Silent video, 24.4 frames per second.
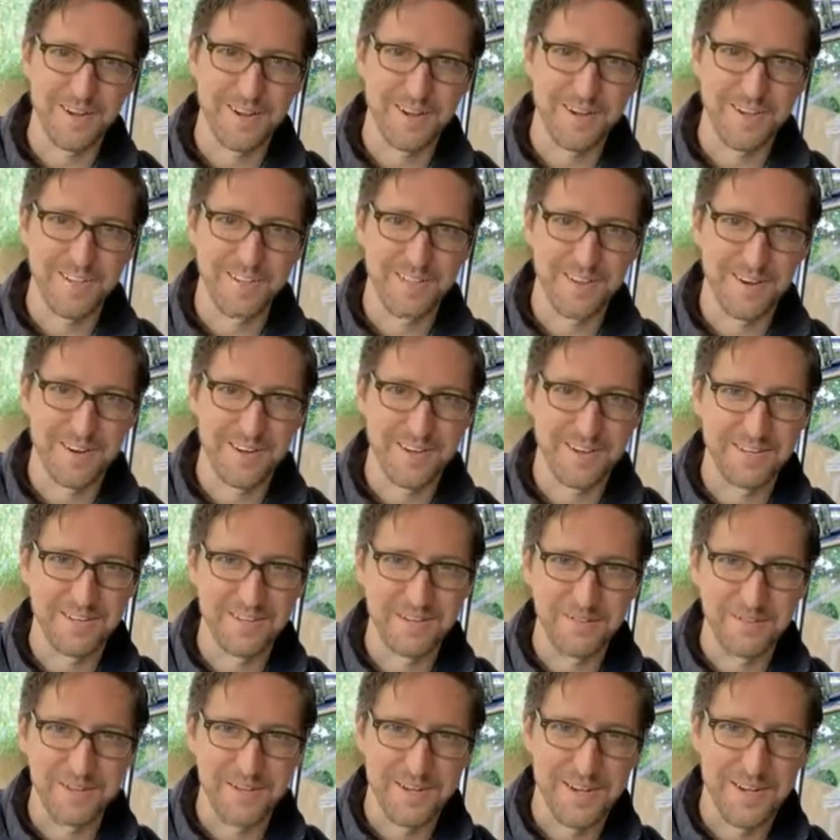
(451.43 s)
again. Sorry, I had to
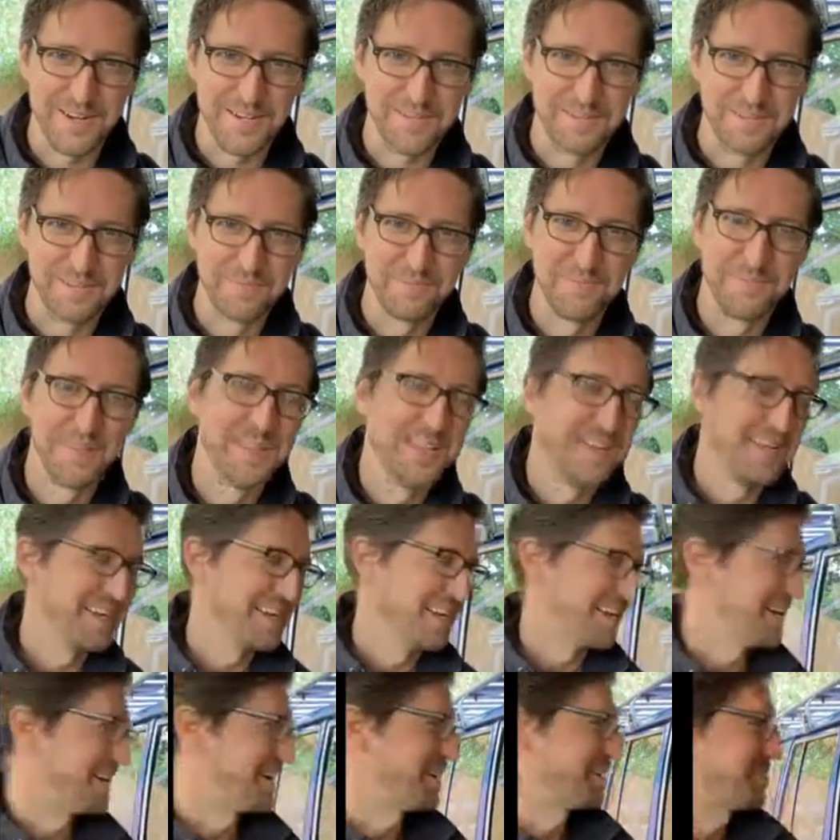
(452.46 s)
deal with the dog issue.
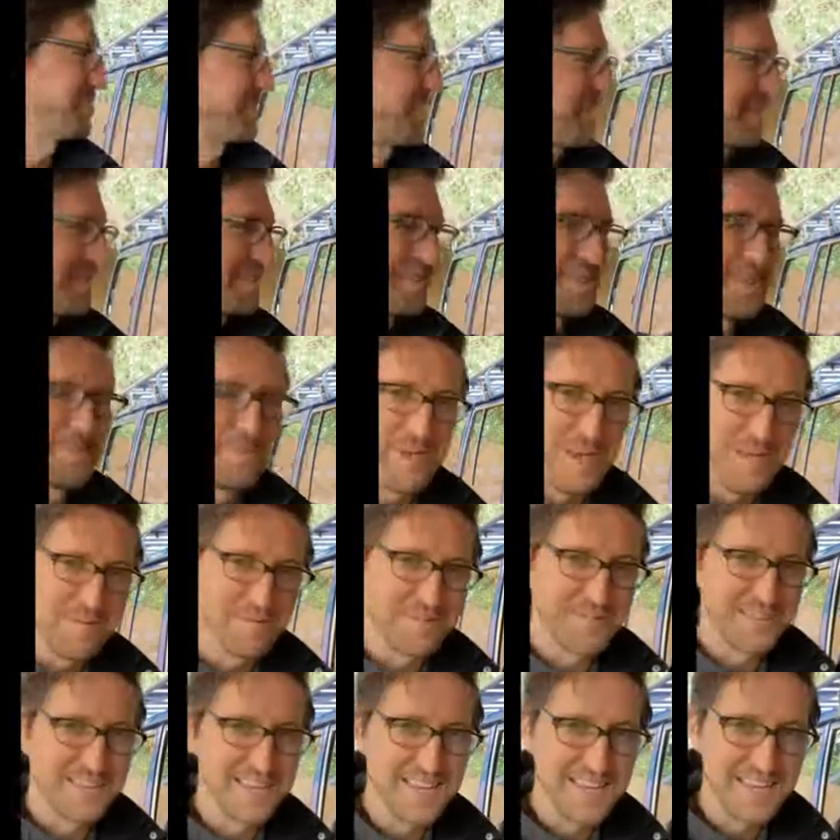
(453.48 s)
Okay, so the main
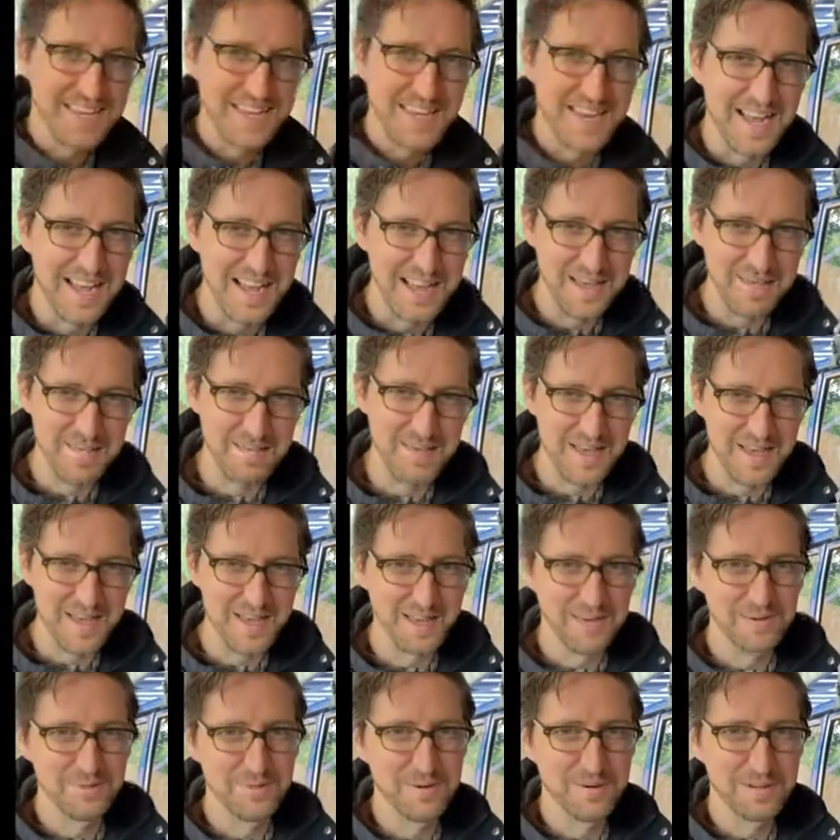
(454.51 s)
mistake that I
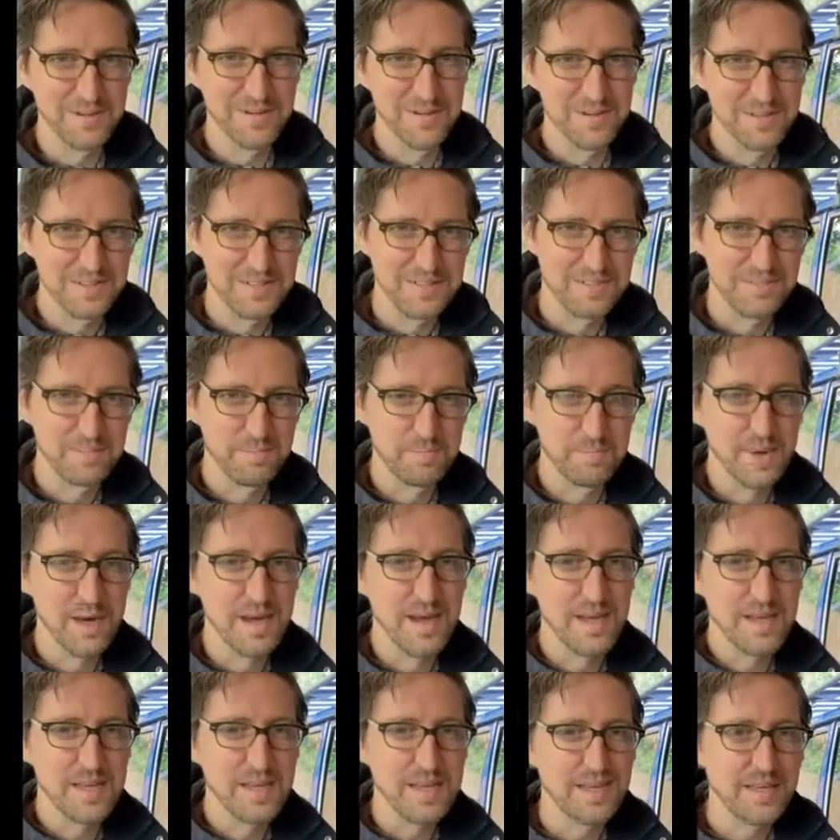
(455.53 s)
made was
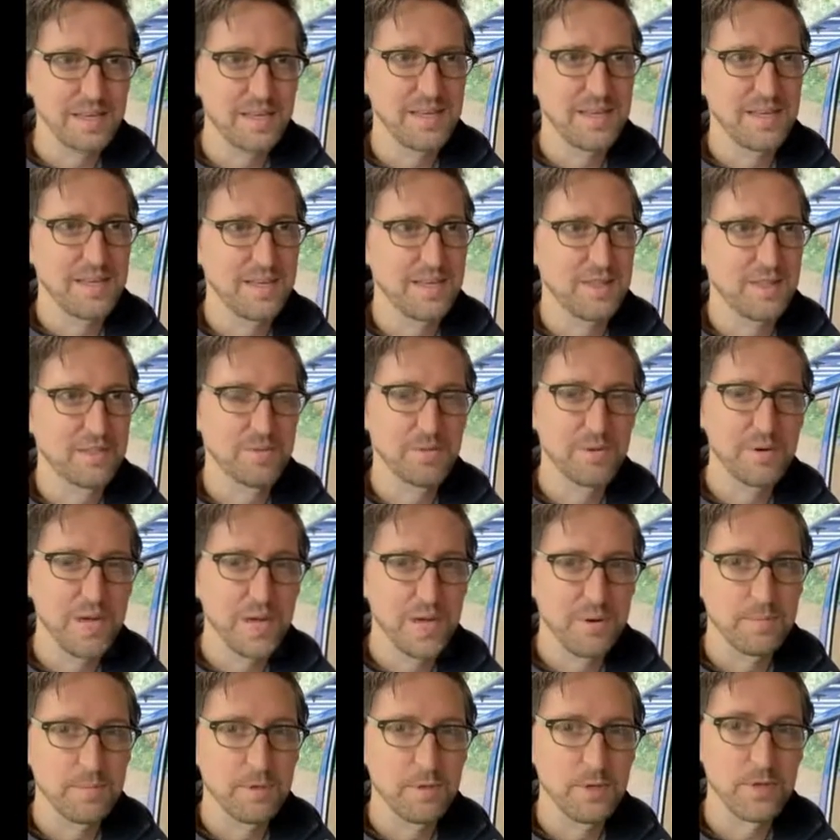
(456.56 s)
buying the
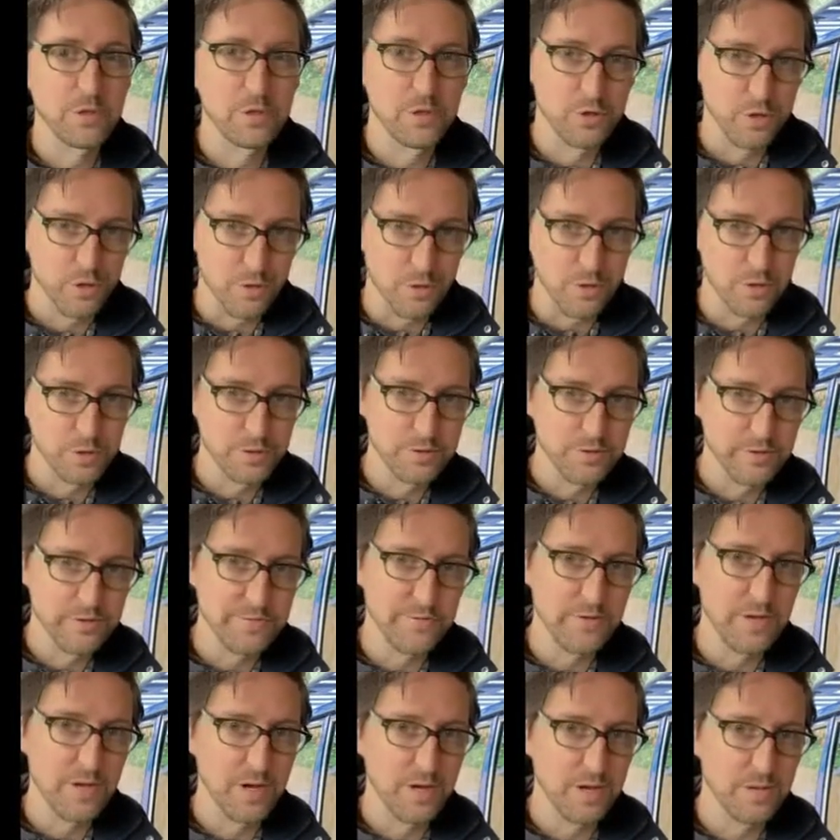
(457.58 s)
3M controlled
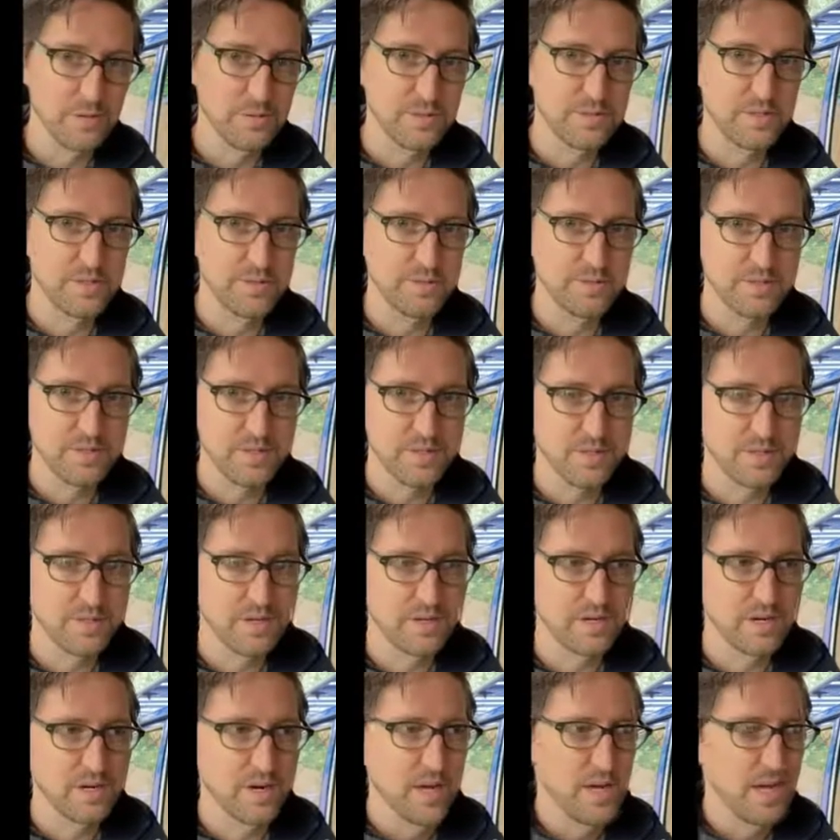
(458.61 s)
flow seam
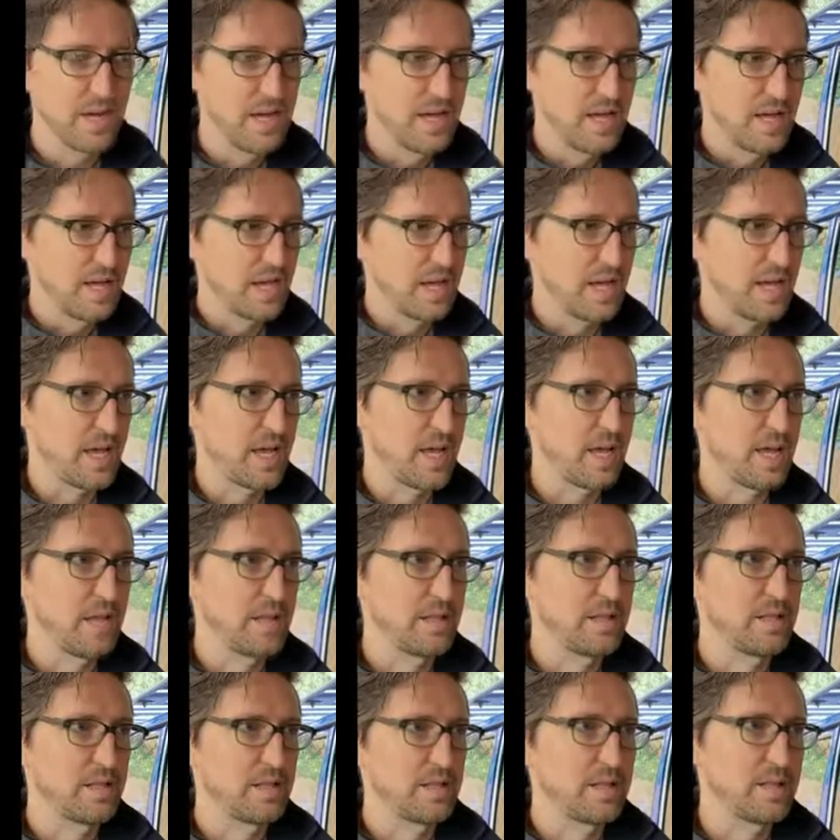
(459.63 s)
sealer.
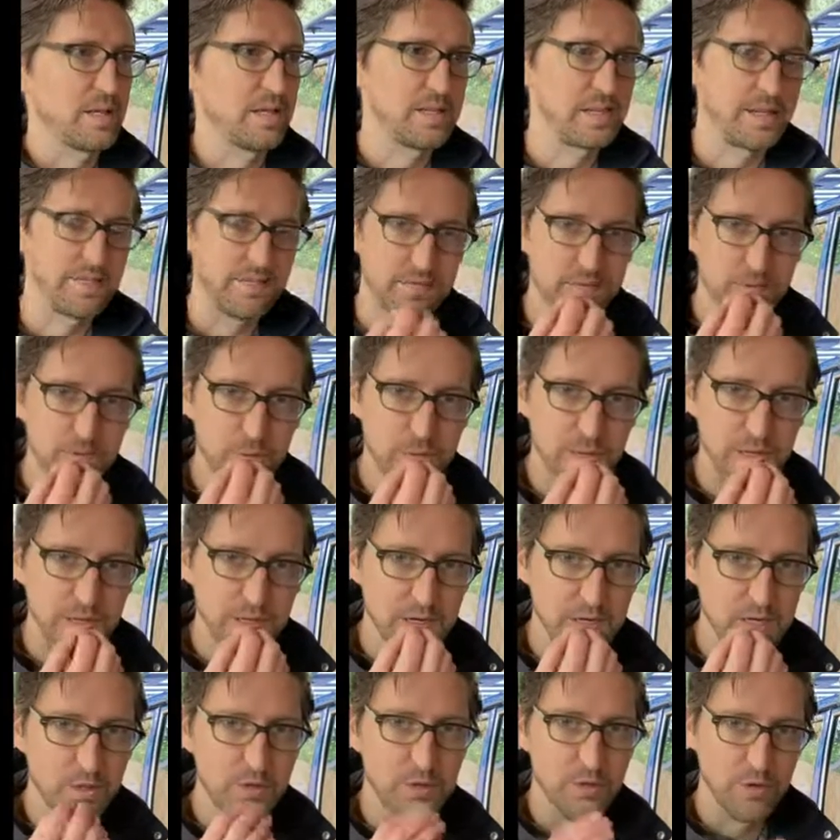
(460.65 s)
And the difference between
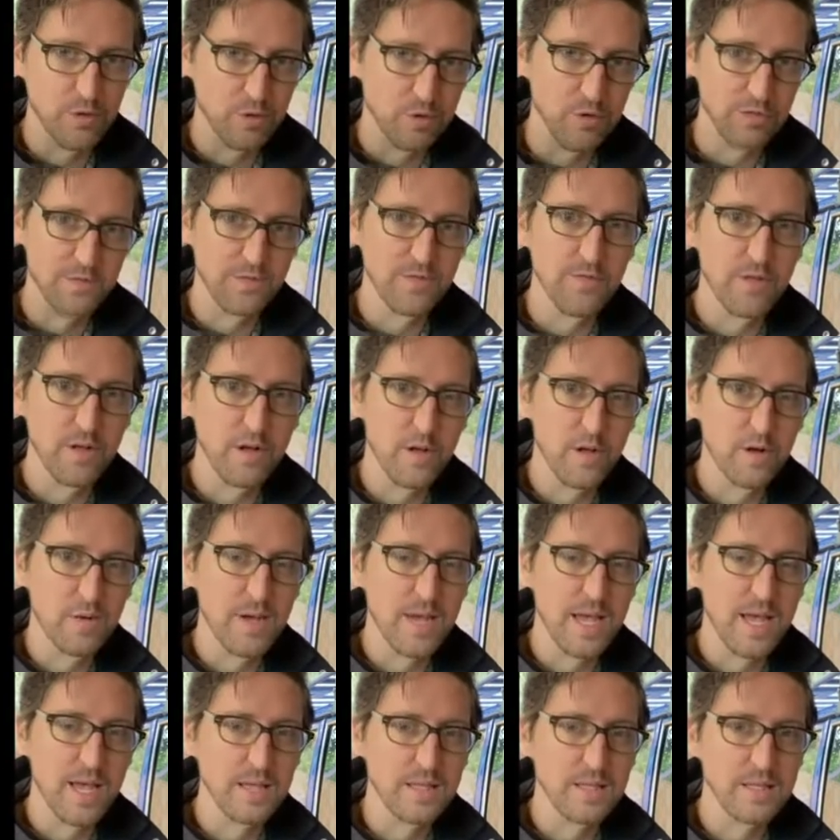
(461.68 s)
the controlled flow
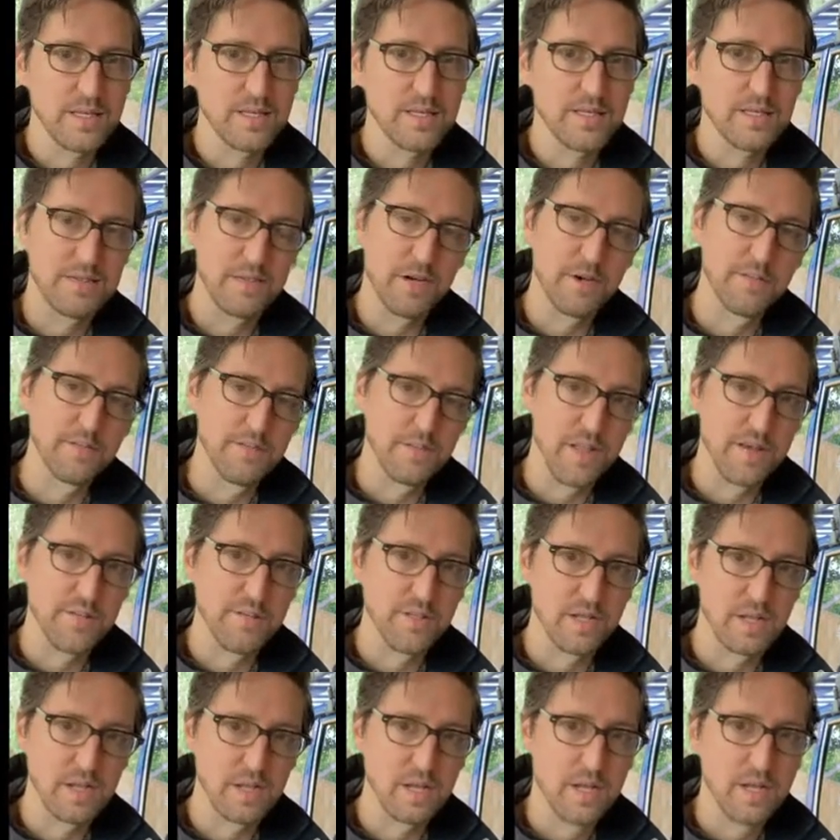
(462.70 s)
and the
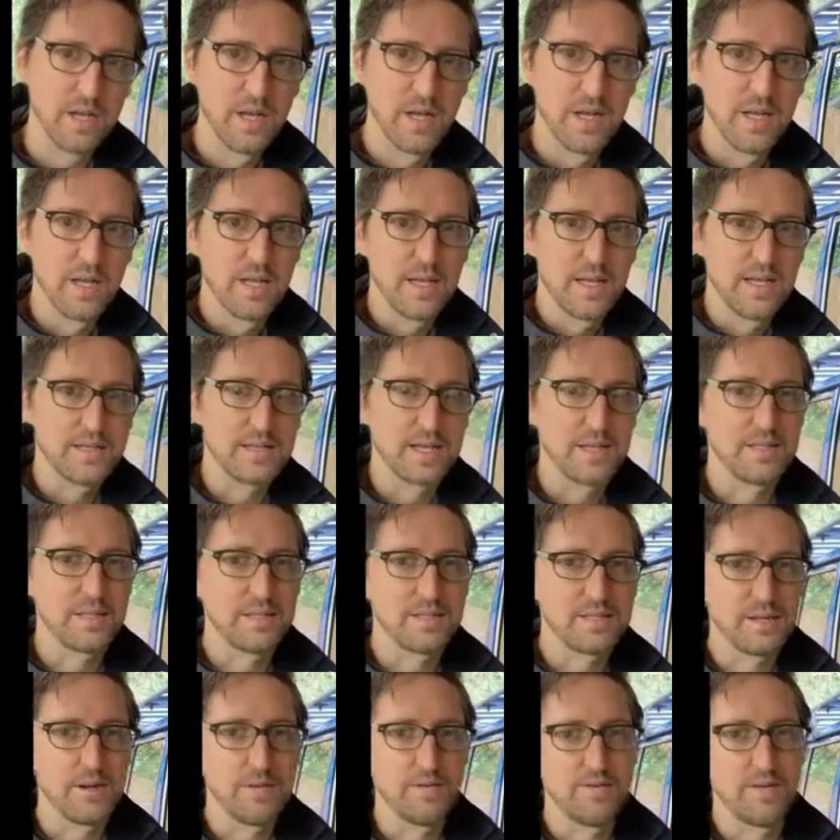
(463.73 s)
self-leveling is that the
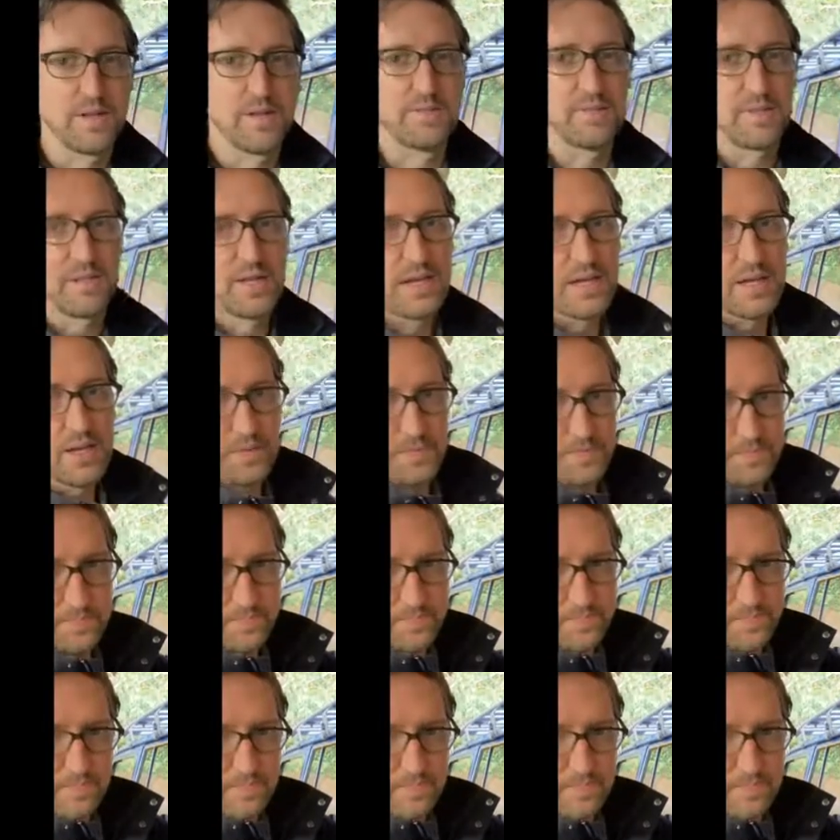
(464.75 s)
self-leveling